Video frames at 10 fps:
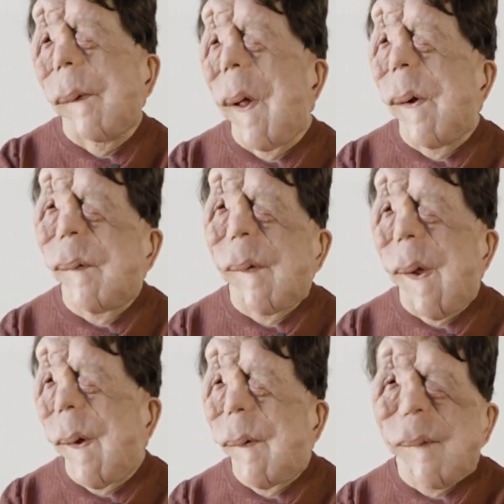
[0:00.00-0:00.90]
word
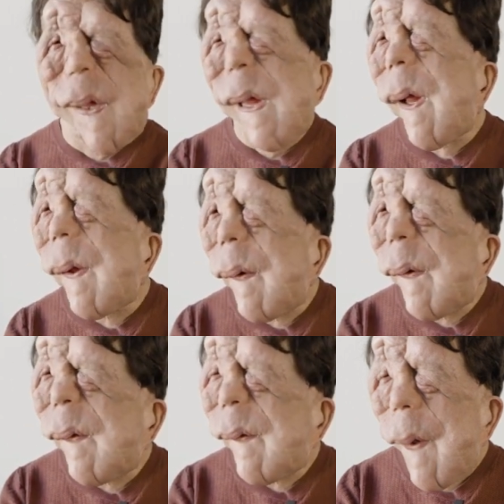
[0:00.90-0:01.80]
for
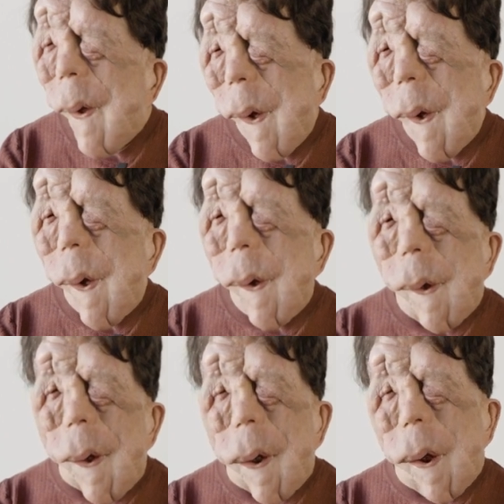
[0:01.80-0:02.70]
use.
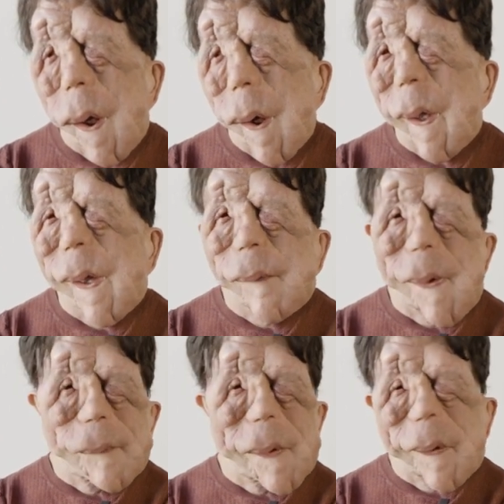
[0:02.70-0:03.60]
Like, if
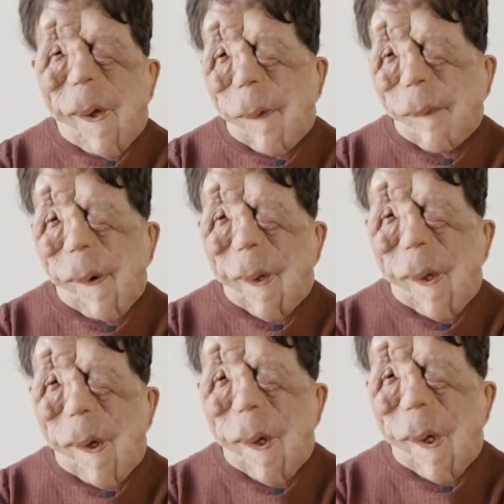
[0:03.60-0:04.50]
we look at it from
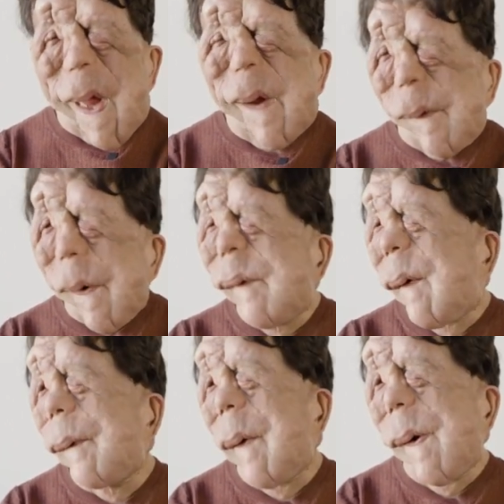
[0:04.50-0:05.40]
like an
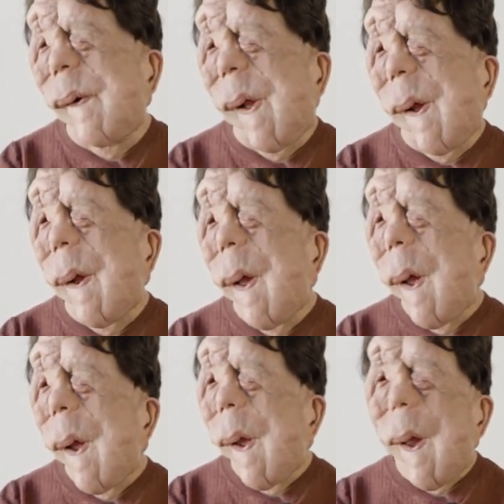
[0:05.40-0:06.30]
etymological point of view,
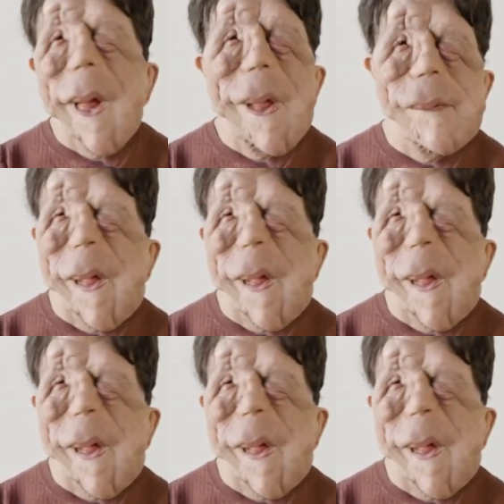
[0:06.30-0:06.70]
I'm